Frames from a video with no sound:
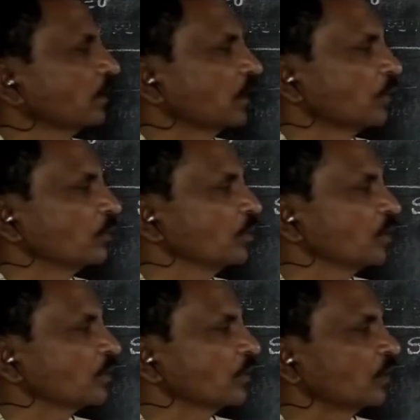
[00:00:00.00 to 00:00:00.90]
w
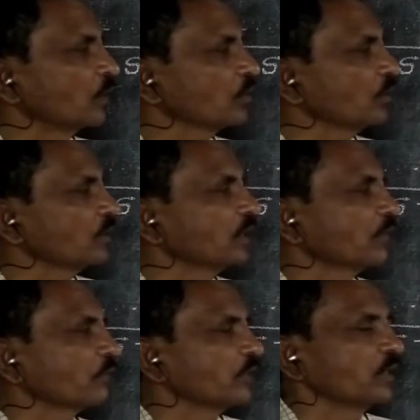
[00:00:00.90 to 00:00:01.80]
equal to
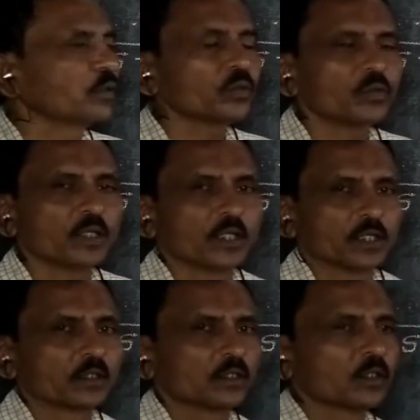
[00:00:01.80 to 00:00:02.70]
f into d,